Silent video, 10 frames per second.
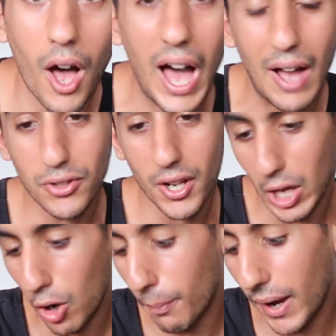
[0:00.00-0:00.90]
I've done
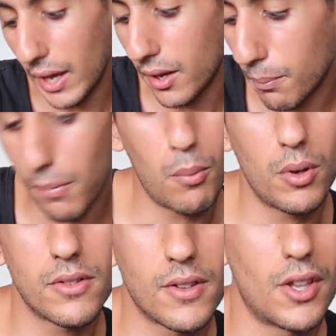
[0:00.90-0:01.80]
it on my bum
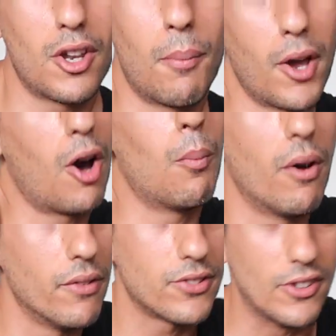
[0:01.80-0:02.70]
once, I've done it on my arm
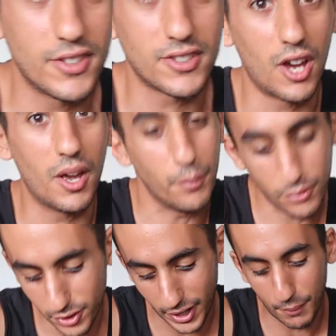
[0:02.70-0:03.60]
once, so this
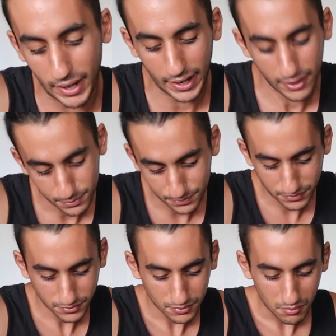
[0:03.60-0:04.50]
time you get my leg,
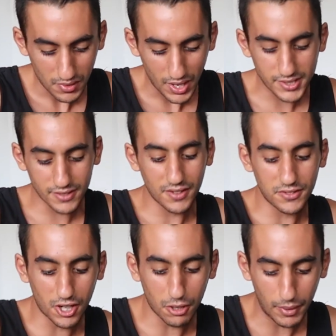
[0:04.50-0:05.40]
as I've
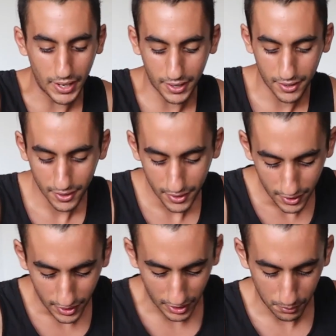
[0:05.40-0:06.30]
never done it on my leg,
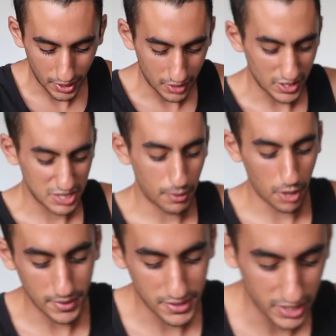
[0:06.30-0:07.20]
and I'm kind of
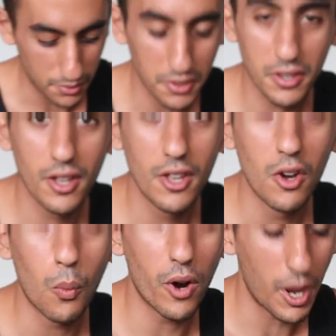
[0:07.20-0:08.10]
experimenting with
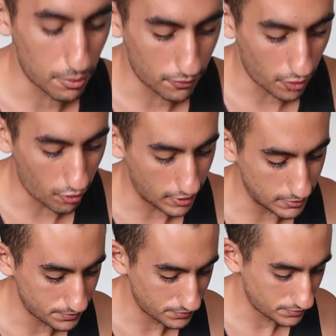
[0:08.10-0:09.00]
where I prefer it.